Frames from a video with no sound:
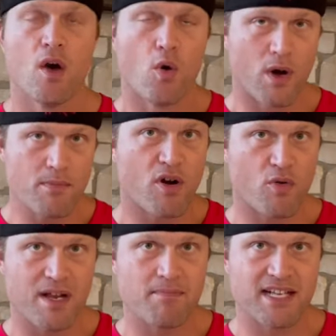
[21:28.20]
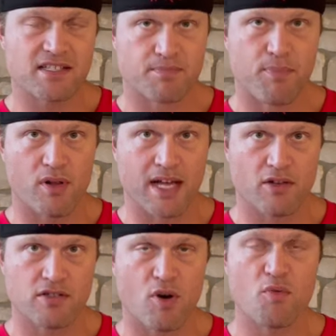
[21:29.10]
One more win makes us bowl
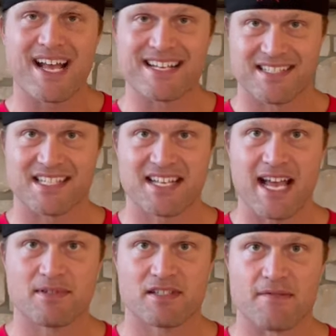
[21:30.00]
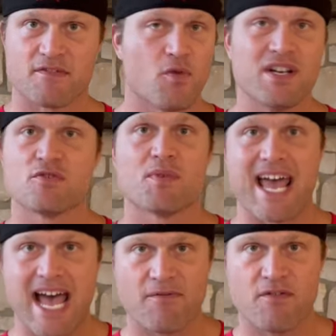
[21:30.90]
eligible, and we got six games left. If we just win
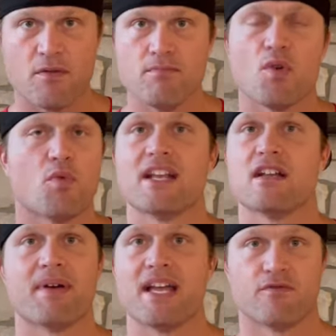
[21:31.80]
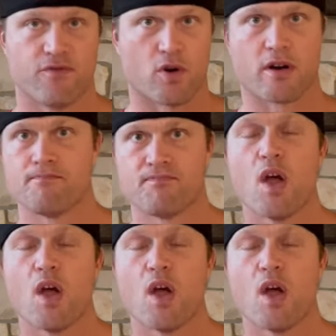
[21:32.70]
half of them, we end up 8-4.